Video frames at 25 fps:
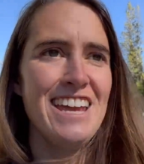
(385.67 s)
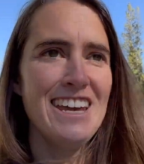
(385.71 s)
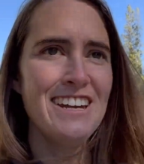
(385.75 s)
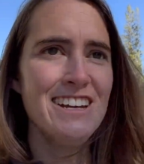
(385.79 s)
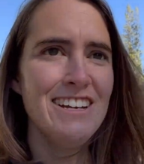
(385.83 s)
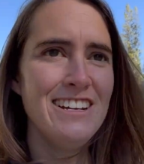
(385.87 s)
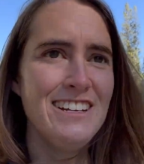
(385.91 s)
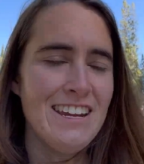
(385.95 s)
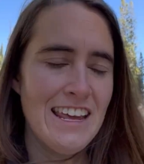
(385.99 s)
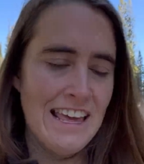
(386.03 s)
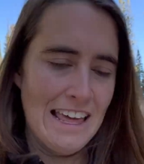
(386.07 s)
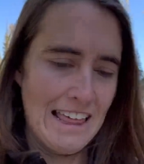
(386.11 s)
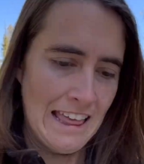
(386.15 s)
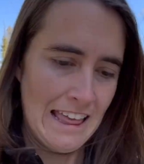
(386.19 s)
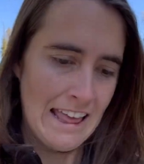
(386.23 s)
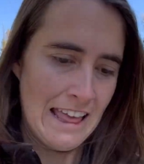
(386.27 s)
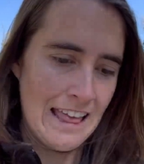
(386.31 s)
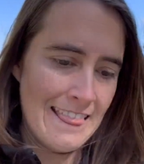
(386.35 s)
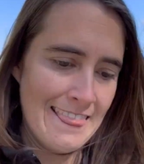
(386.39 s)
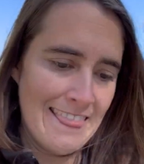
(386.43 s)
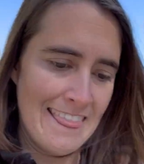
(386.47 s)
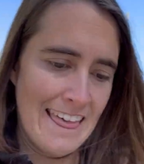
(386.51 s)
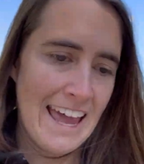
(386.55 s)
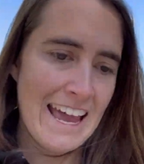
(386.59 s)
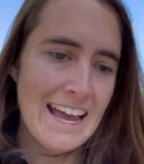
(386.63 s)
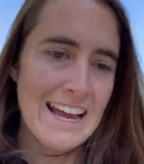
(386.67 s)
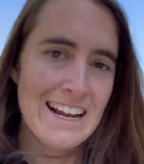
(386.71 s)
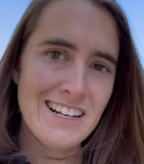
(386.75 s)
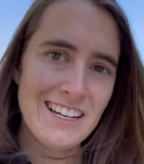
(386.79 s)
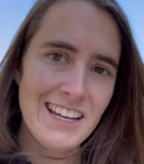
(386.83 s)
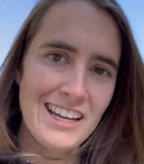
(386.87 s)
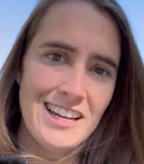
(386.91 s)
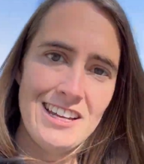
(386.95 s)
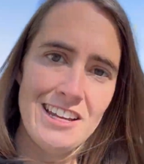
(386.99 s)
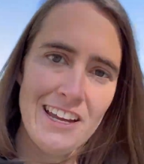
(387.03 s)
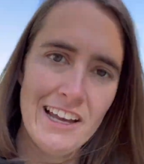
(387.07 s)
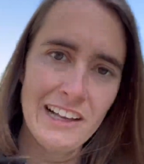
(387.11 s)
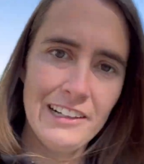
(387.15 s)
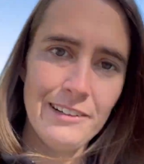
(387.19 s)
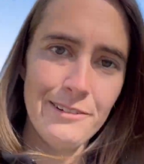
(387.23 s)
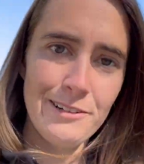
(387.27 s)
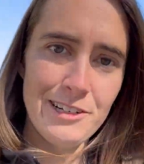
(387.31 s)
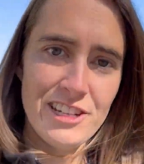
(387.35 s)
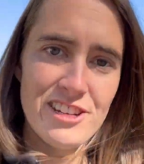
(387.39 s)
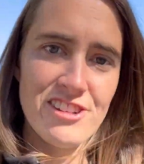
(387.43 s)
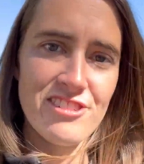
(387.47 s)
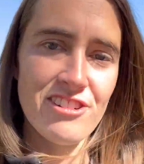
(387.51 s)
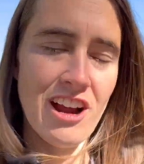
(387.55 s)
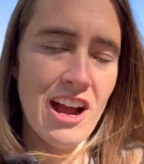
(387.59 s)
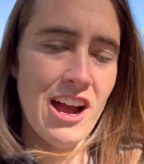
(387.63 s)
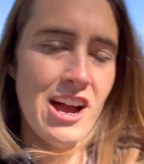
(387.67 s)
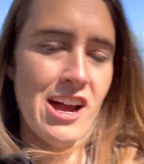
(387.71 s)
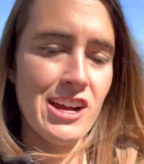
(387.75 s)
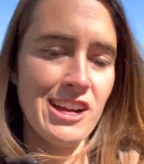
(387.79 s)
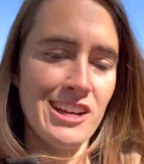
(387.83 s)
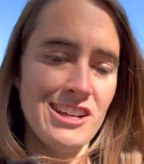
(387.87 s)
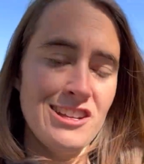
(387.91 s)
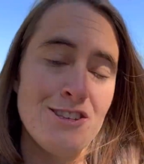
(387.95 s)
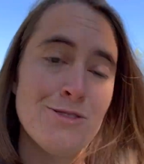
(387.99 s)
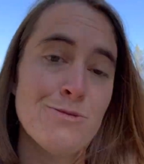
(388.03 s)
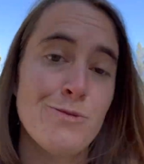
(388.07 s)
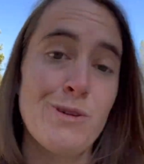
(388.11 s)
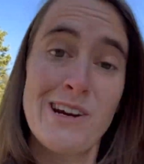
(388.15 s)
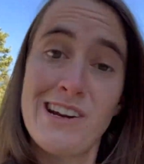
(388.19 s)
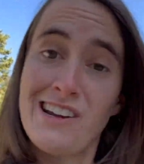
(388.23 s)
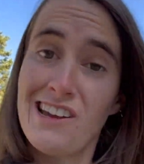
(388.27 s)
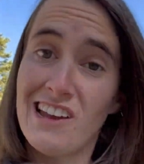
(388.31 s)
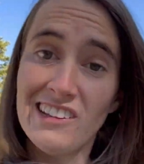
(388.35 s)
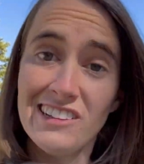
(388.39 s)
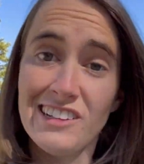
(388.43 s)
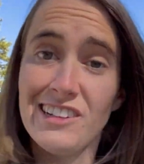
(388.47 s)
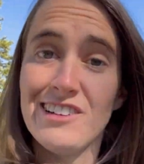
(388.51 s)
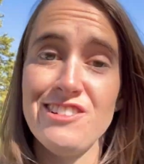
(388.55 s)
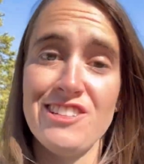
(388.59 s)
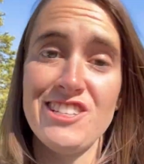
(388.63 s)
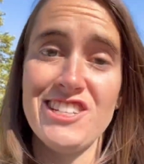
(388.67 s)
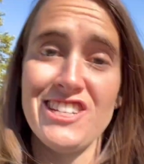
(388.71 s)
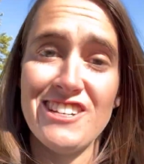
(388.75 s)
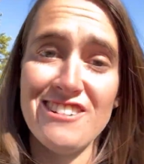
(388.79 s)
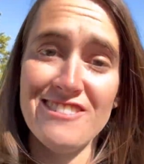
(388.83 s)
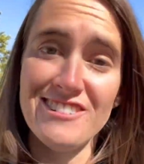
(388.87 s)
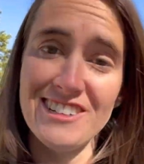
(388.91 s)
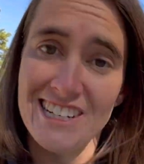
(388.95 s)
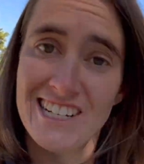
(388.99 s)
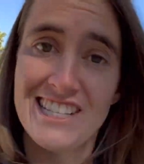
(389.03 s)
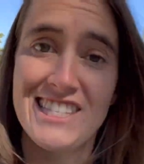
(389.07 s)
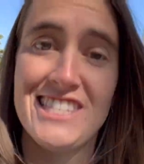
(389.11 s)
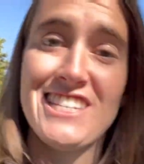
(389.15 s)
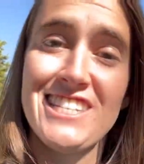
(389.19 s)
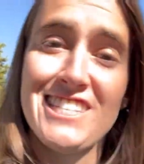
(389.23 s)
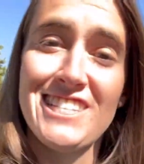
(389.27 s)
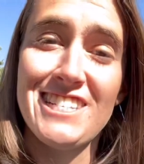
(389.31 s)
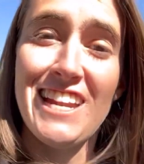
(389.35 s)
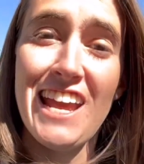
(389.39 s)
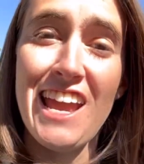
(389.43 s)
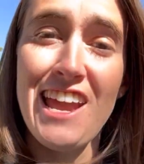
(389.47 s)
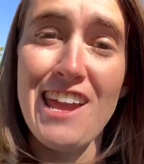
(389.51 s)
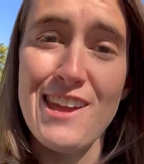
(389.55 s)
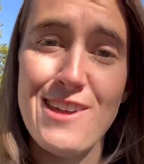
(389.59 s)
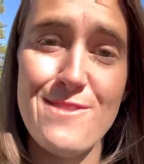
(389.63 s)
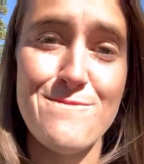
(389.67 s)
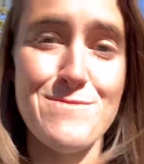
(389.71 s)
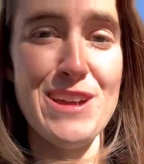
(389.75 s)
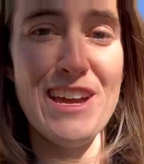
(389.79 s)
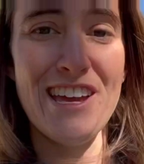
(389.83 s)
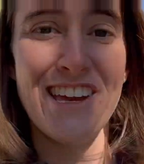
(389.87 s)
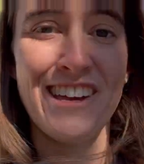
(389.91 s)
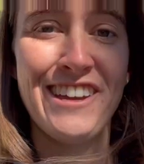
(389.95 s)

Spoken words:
And that yellowish rock is where Yellowstone gets its name.